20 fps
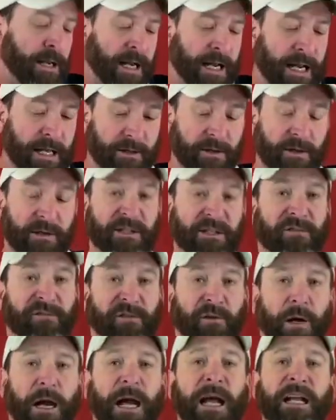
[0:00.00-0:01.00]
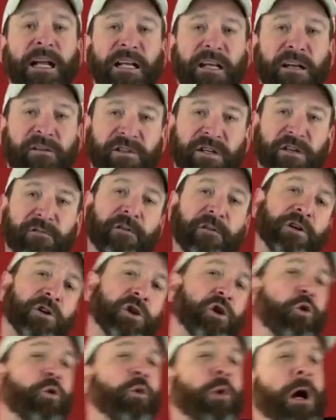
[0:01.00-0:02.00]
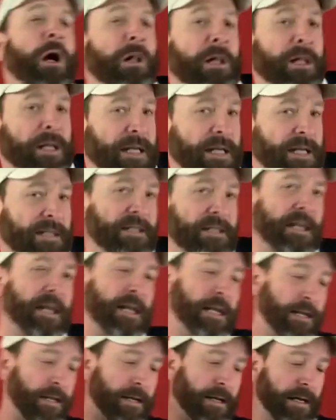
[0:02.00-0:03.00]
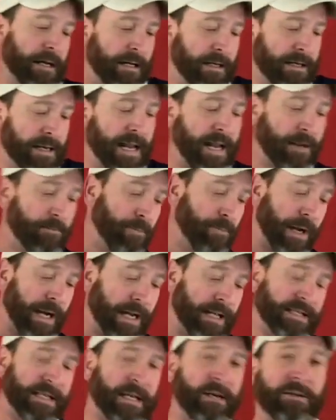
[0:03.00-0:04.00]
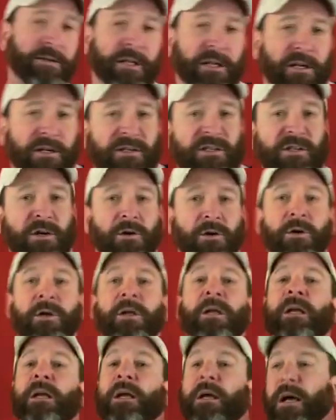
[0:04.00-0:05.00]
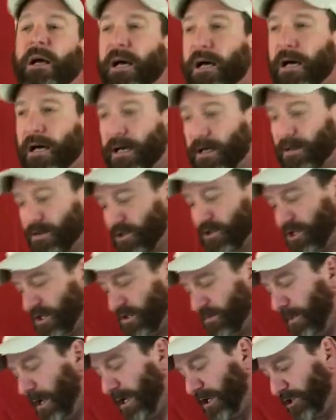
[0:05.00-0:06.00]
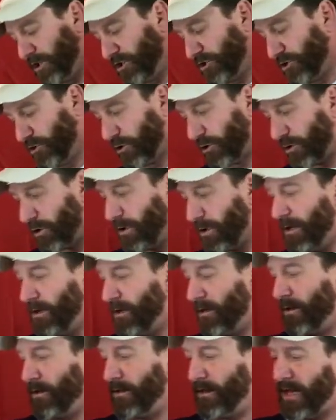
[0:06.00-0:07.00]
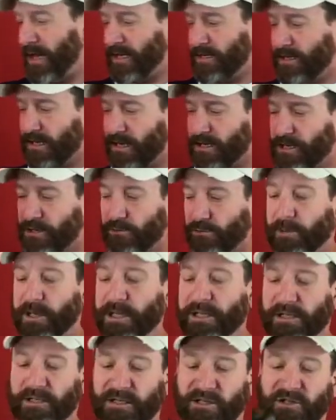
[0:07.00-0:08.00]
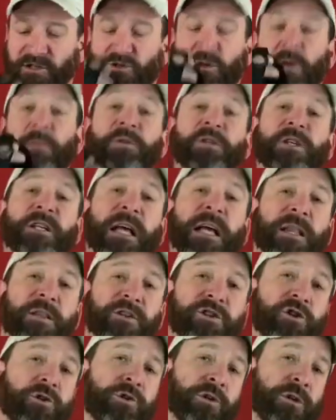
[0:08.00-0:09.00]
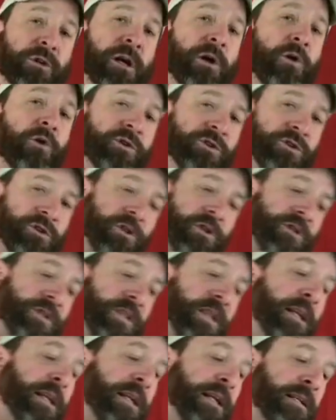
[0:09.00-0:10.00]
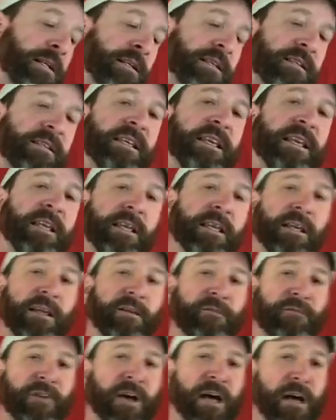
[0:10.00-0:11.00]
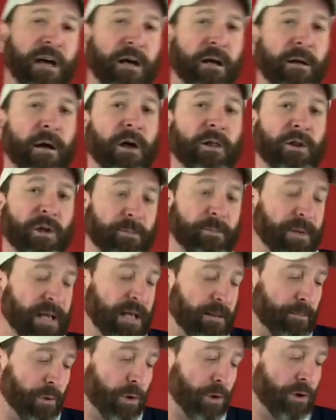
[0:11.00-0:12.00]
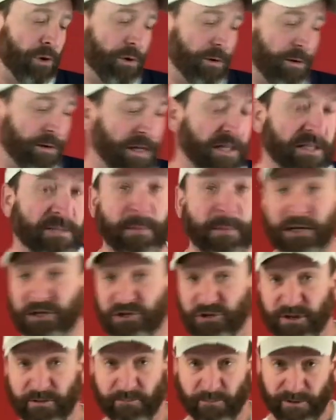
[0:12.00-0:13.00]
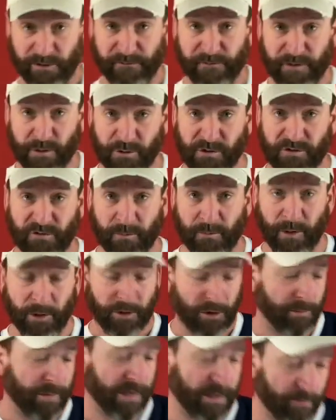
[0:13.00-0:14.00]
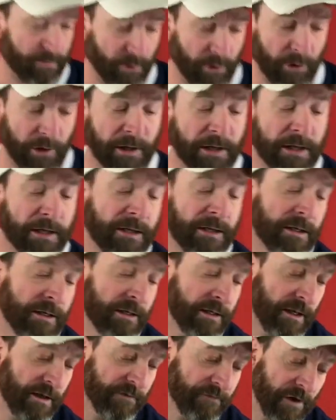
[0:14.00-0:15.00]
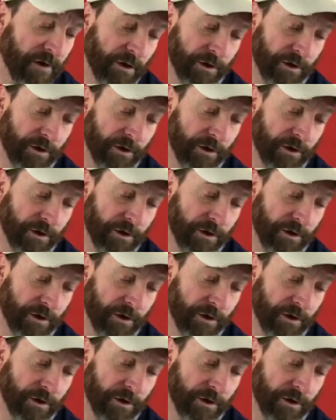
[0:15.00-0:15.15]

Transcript: and there's a variety of different qualities and name brands out there. So just make sure that you read the description on shoulder holsters to see if other people, especially reviews from other people, if